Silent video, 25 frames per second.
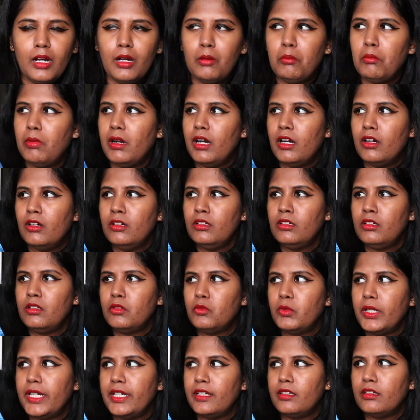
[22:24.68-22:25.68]
about
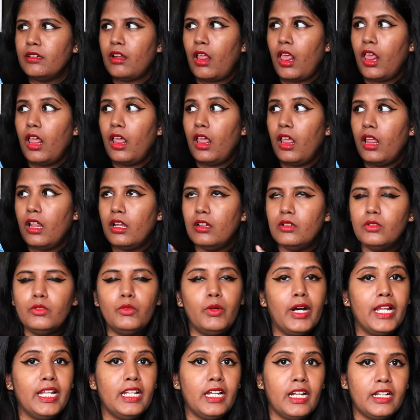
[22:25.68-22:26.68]

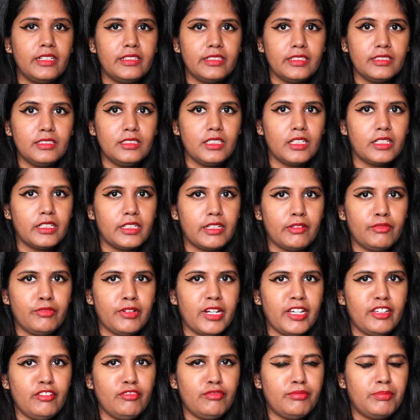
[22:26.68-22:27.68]

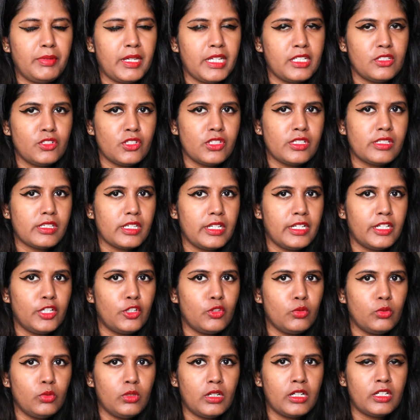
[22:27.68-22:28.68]
135 pages
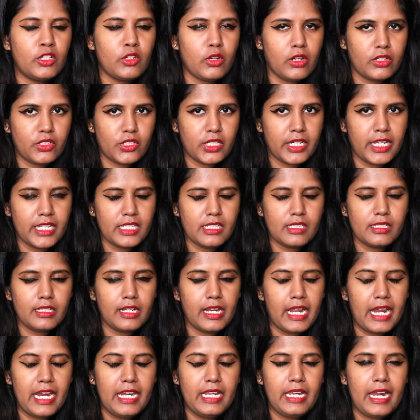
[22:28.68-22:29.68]
into A Torch Against the
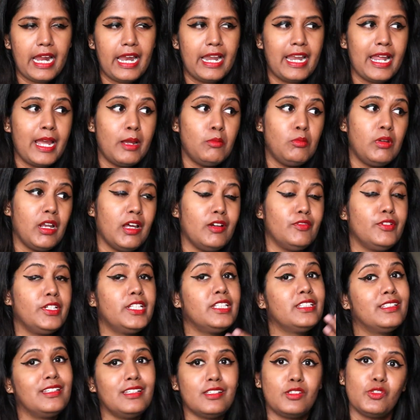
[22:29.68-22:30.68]
Night, and I'm
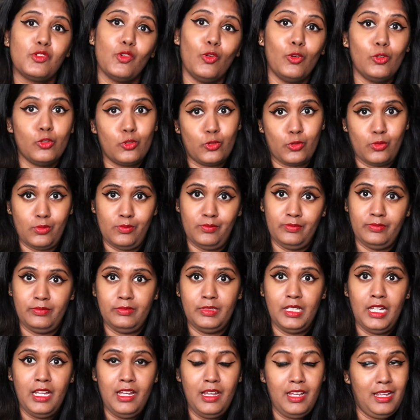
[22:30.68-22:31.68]
loving this also.
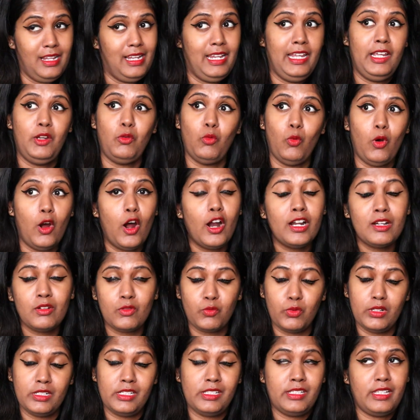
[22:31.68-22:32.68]
Like,
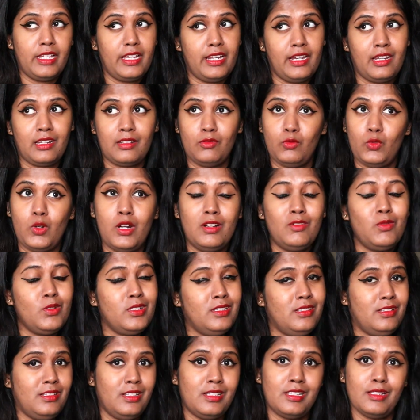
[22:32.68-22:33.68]
what was
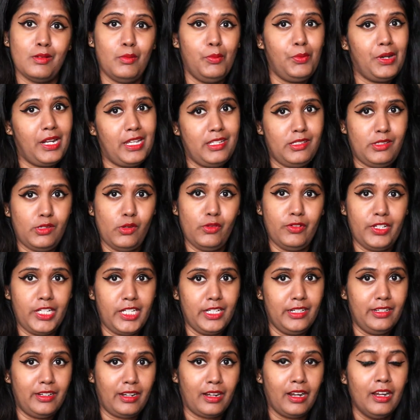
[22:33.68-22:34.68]
the surprise over
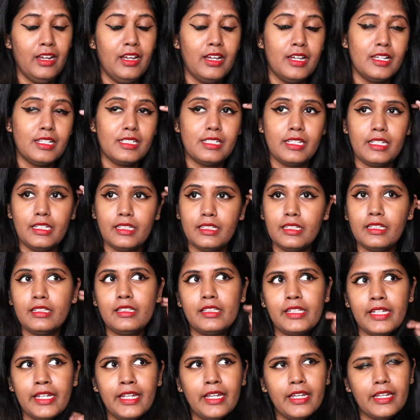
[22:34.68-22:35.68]
here? See, the
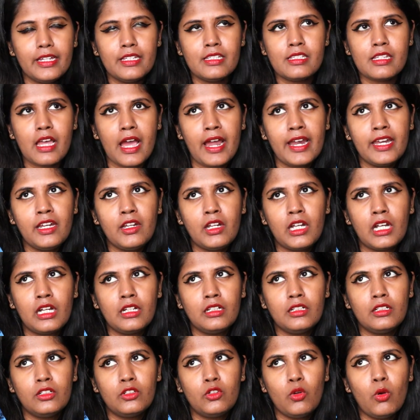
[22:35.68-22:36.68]
thing is, I
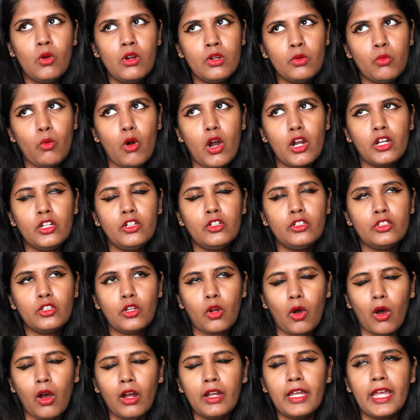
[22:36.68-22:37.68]
don't want to
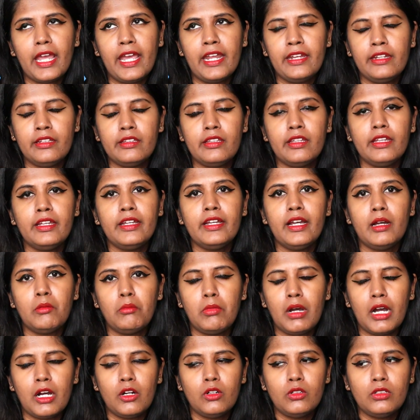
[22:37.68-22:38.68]
talk anything
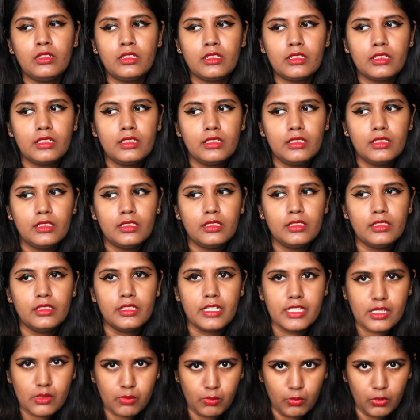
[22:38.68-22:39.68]
about
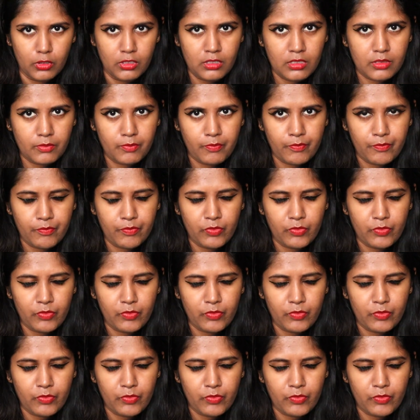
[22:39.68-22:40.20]
this book